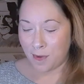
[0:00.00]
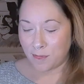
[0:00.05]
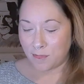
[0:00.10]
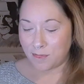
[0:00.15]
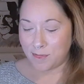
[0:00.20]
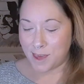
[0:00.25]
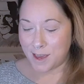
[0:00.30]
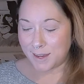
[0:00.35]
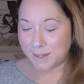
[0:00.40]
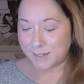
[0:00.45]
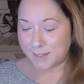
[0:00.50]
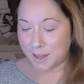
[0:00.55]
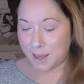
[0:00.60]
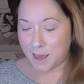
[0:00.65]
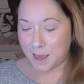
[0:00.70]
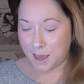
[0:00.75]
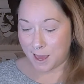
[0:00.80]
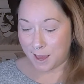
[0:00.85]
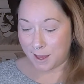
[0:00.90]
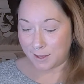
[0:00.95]
This
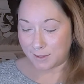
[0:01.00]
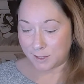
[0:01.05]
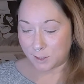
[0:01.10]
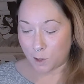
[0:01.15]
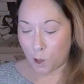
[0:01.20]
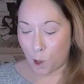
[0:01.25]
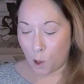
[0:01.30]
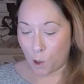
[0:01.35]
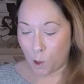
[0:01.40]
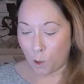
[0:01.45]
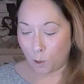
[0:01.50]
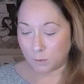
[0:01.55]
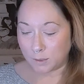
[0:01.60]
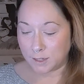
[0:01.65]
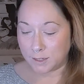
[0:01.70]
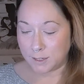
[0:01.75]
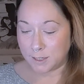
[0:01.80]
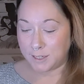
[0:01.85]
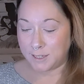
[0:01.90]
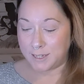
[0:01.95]
is called
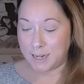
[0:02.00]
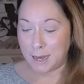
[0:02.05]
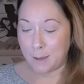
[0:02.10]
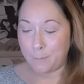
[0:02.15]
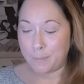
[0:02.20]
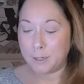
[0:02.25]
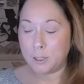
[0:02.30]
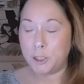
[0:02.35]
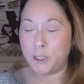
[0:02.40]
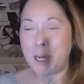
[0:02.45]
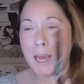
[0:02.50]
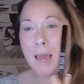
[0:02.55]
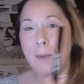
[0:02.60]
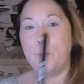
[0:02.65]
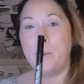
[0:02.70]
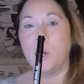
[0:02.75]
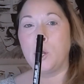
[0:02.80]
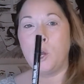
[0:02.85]
Dip Shape